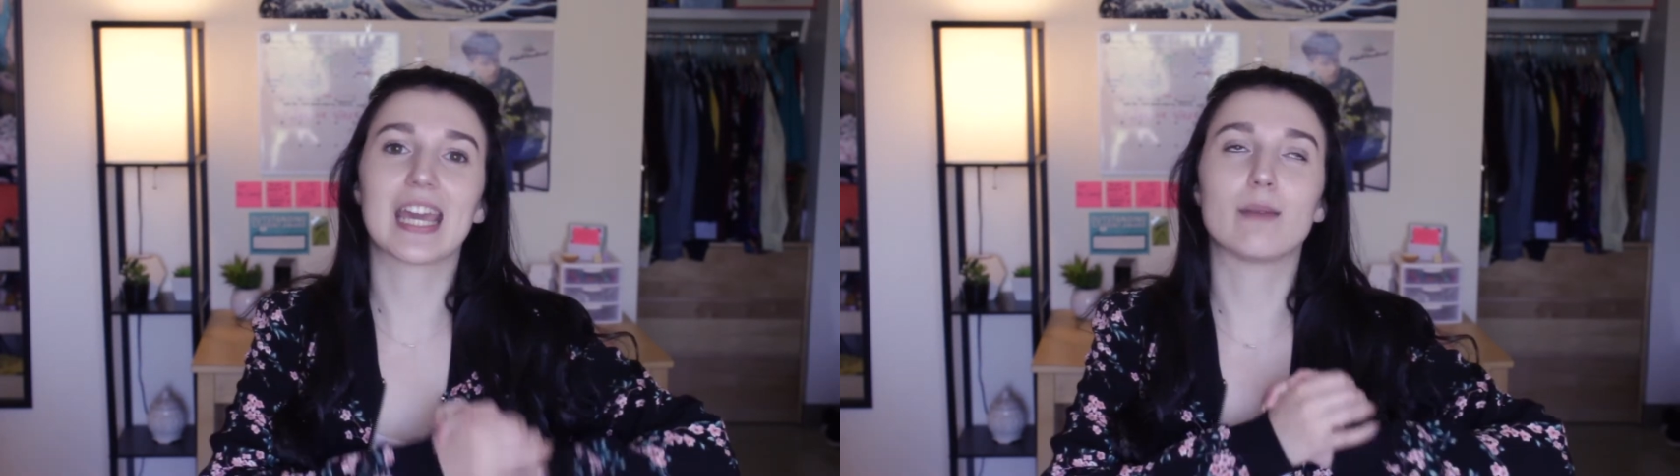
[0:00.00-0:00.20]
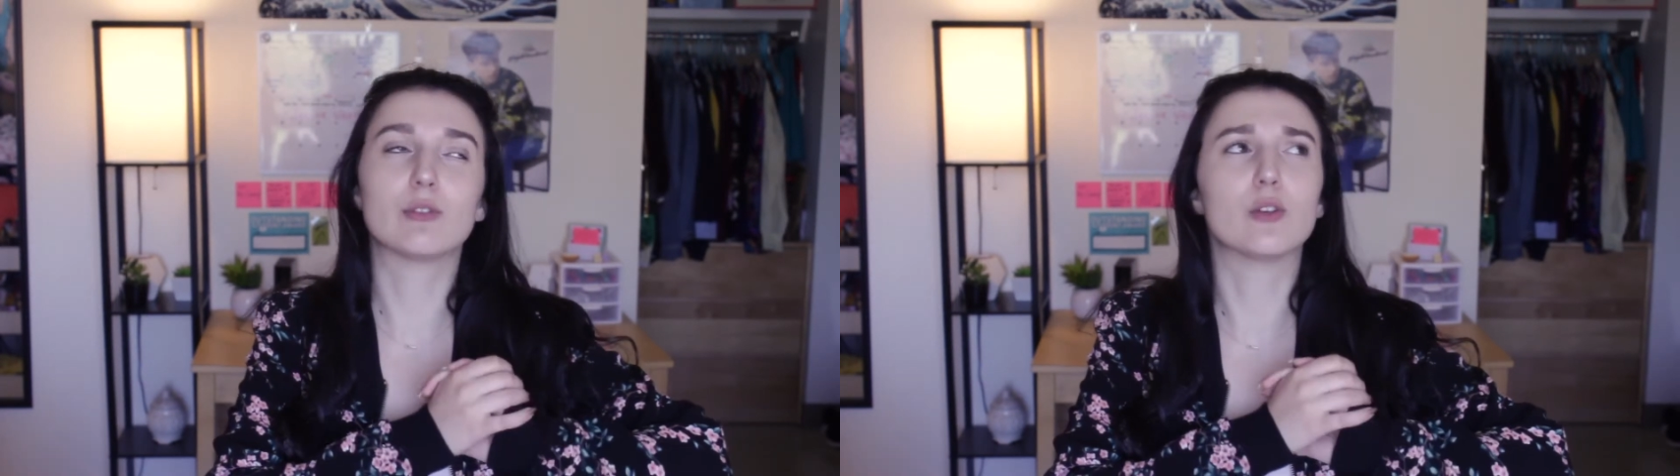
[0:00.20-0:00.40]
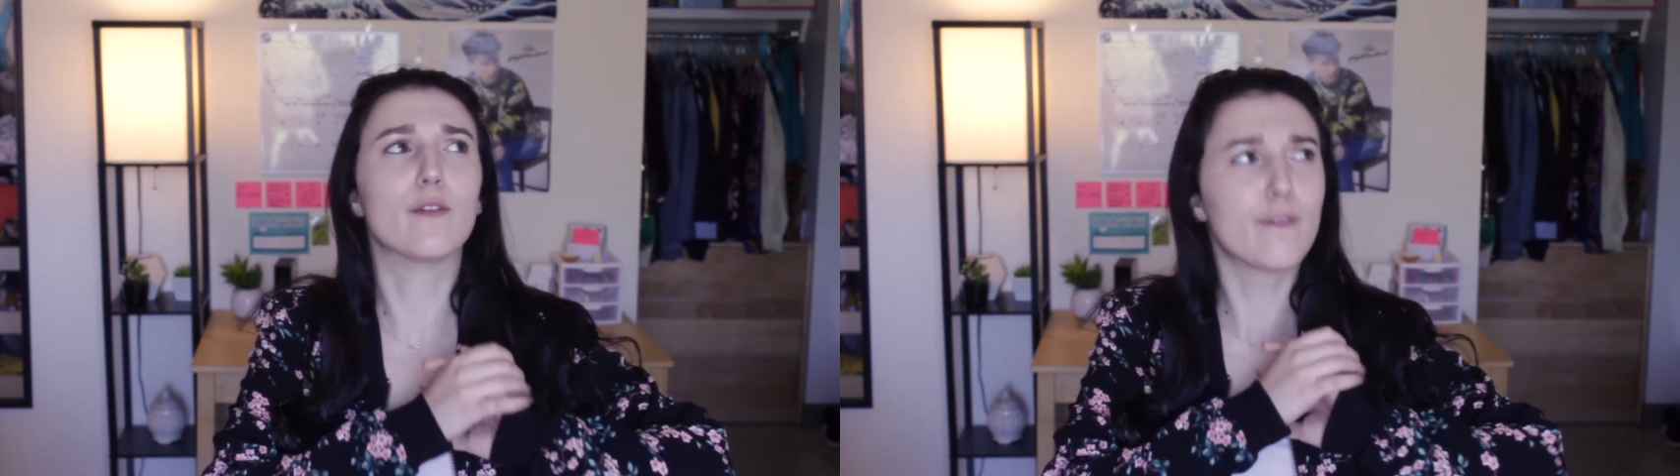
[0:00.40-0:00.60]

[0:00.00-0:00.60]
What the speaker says: it came to